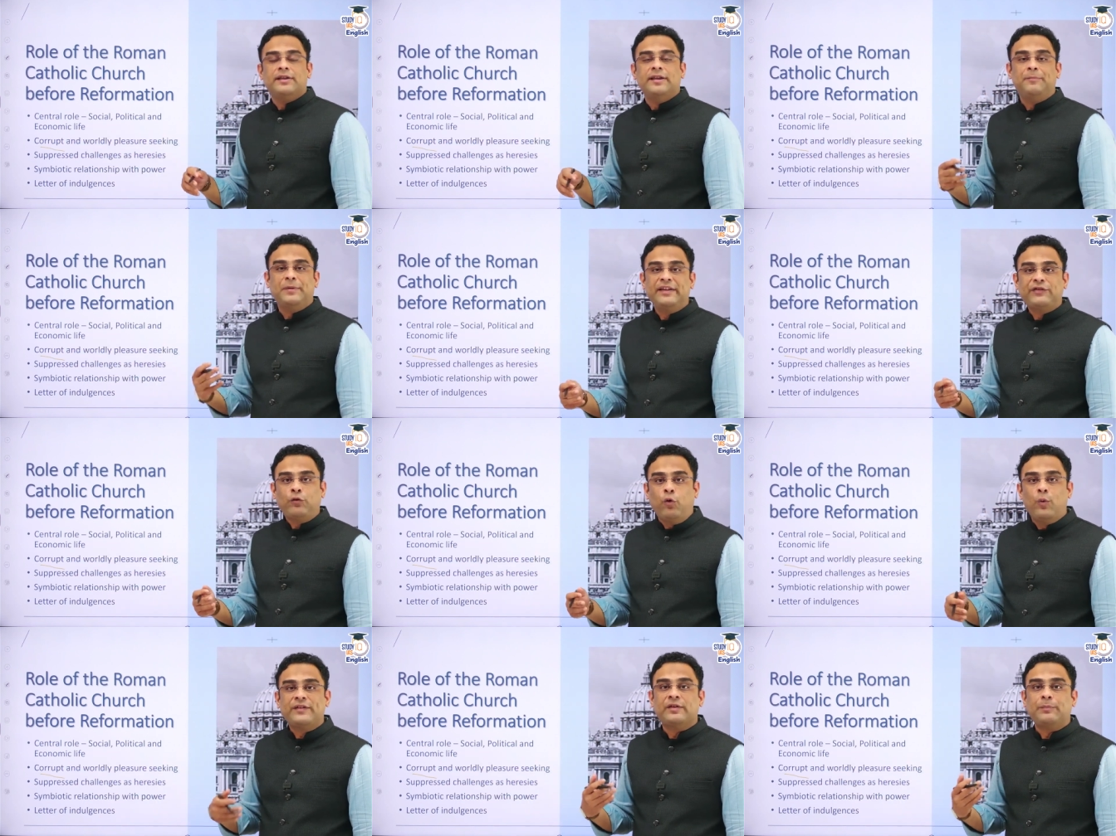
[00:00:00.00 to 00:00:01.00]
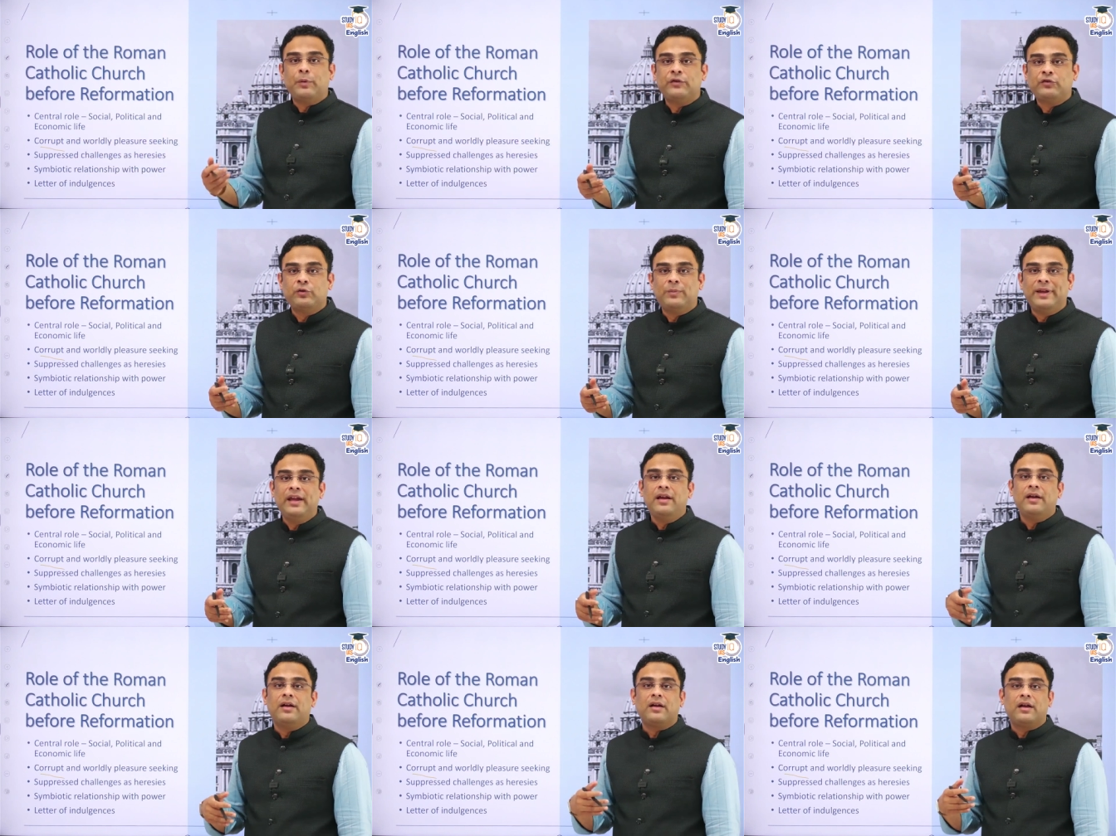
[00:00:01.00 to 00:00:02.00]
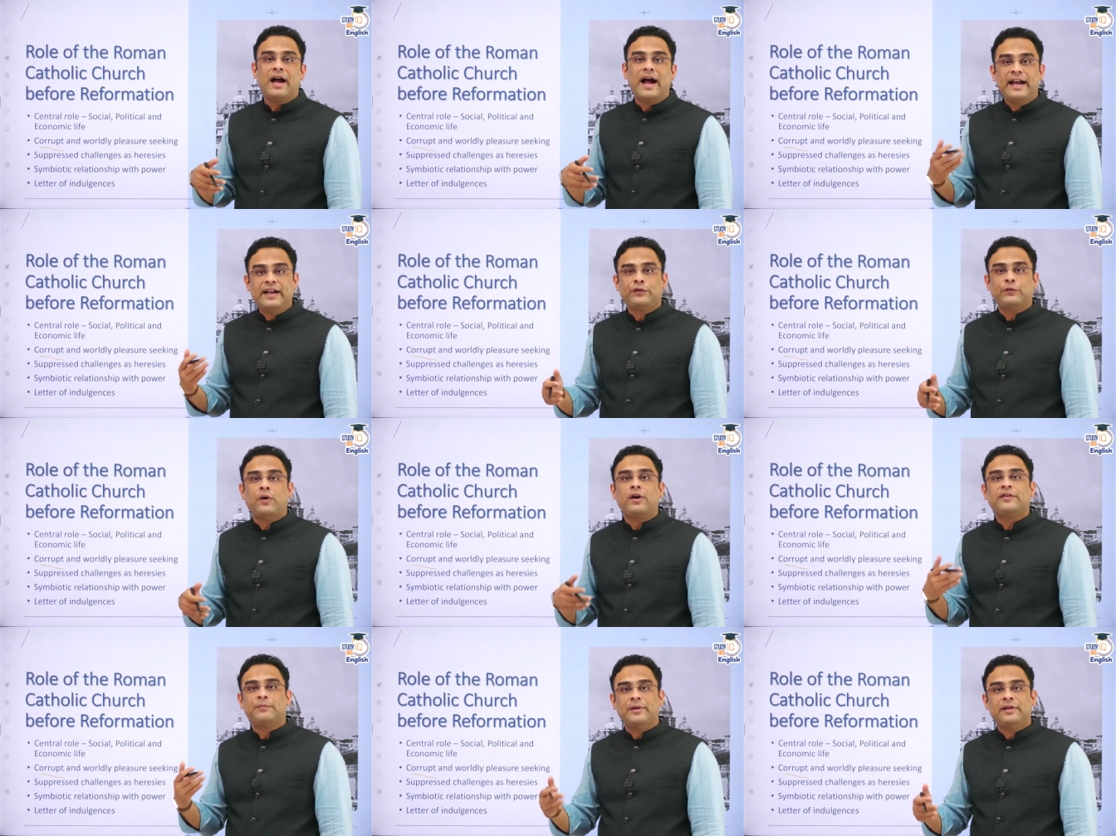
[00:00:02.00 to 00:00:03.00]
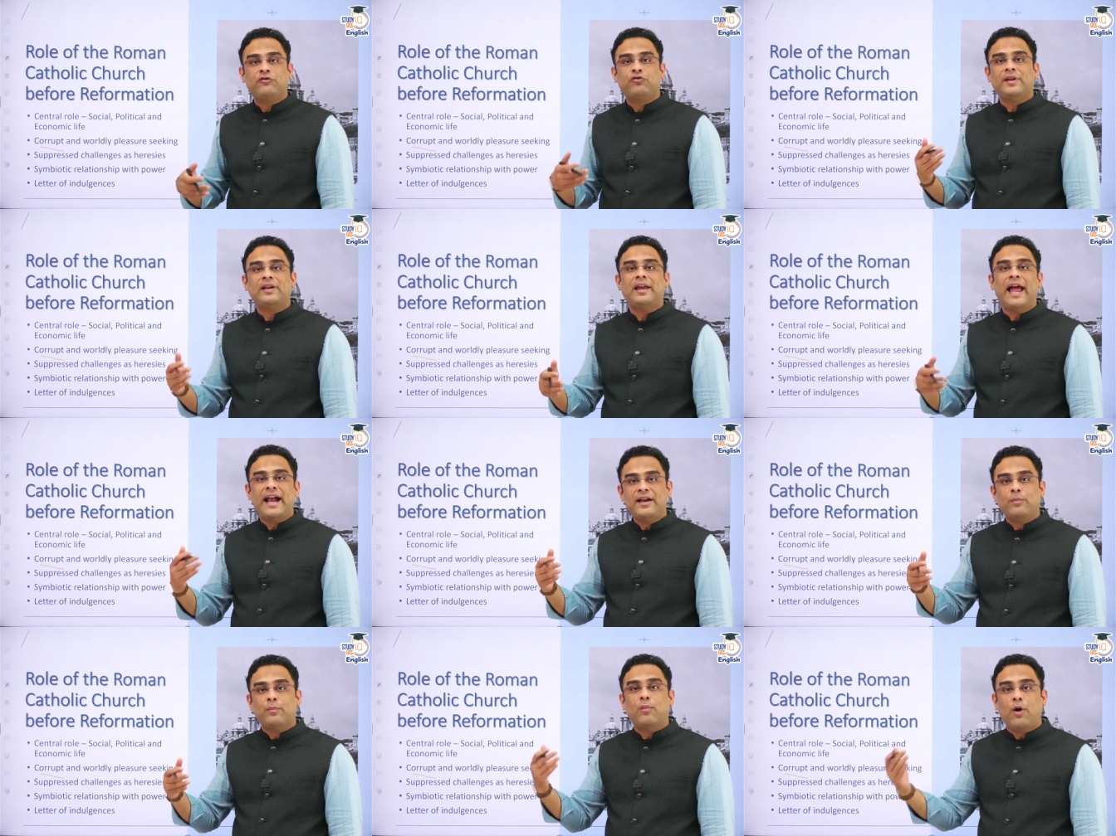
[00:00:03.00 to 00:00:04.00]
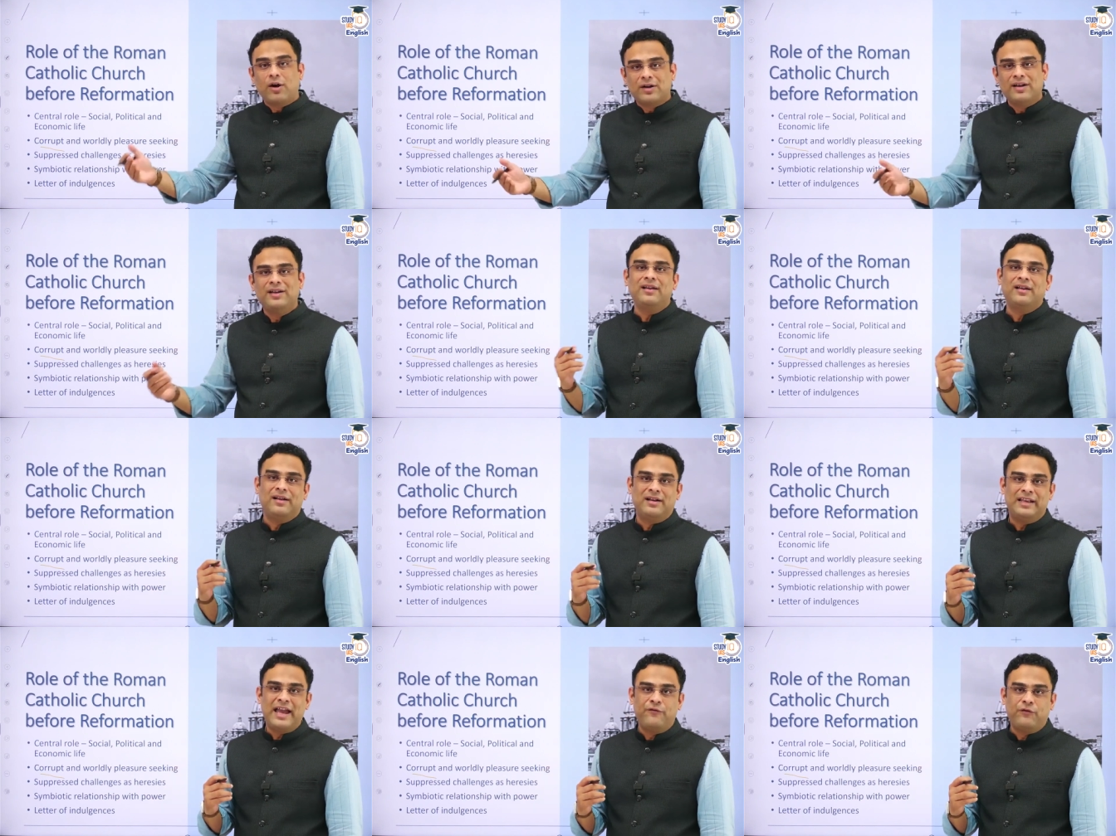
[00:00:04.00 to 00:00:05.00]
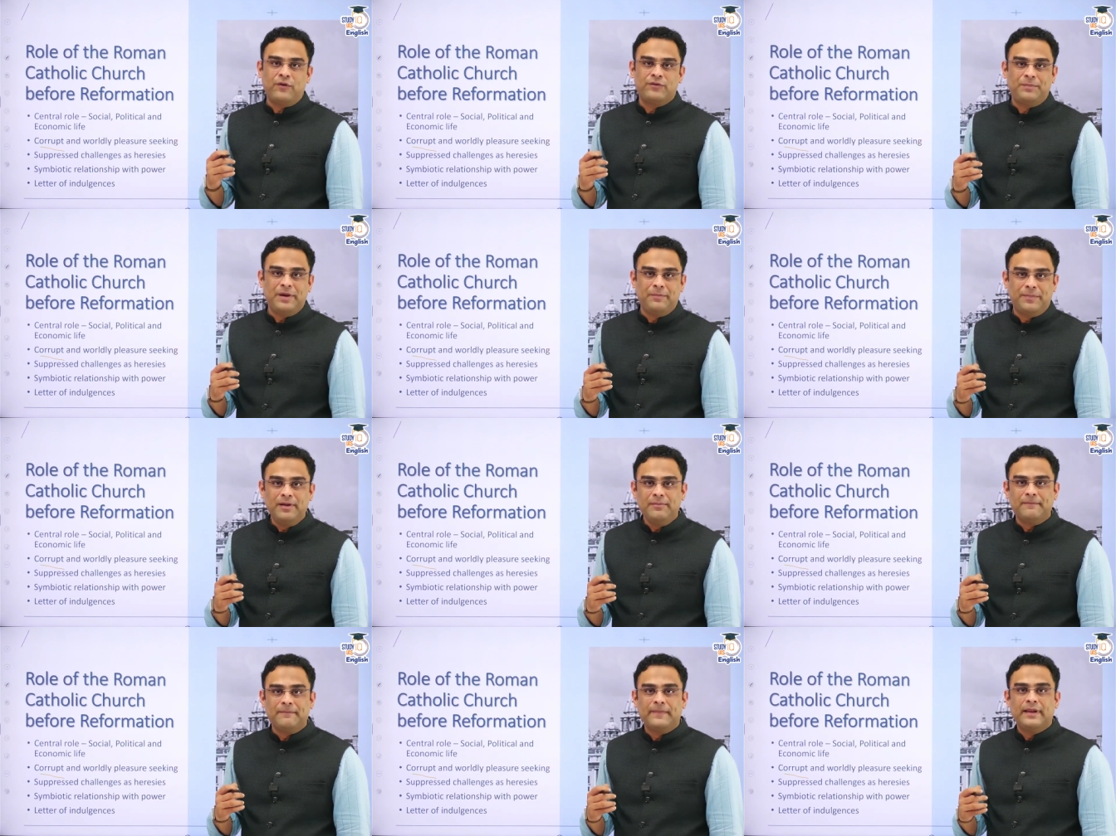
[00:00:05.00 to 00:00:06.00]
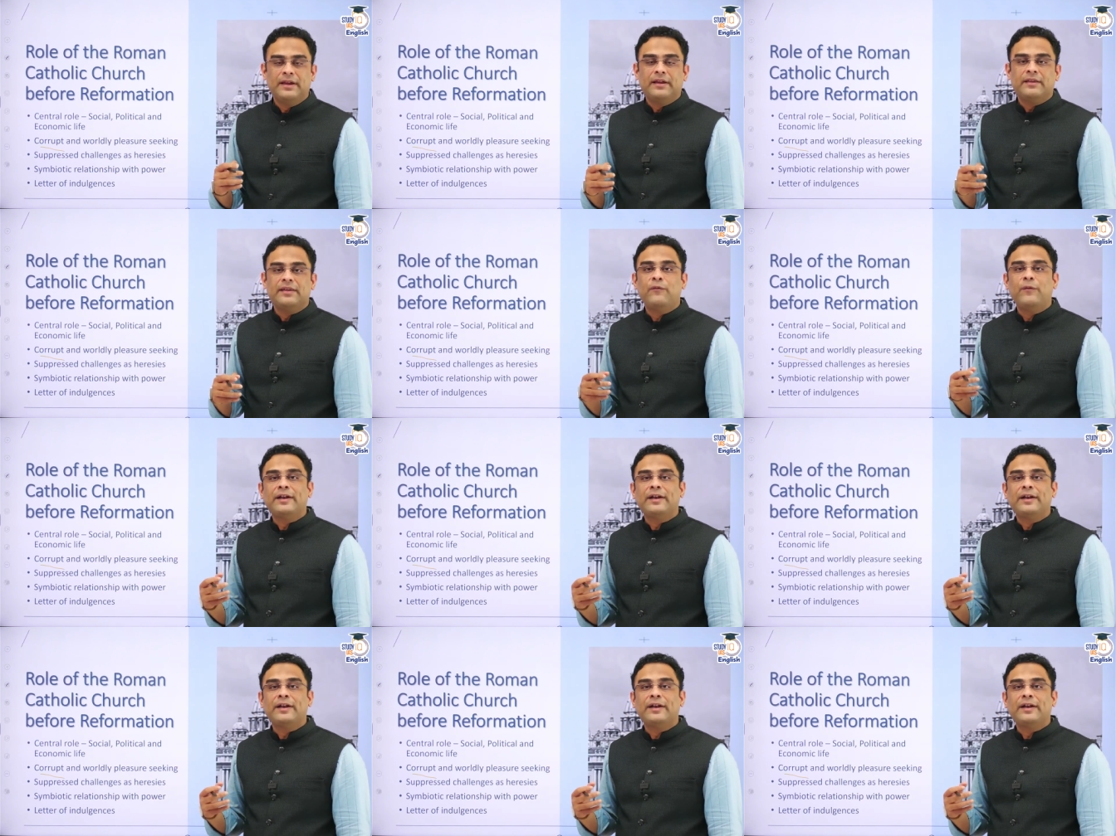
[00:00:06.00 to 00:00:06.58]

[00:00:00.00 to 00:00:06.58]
The priests who were supposed to be guides for spiritual and moral life of the people, they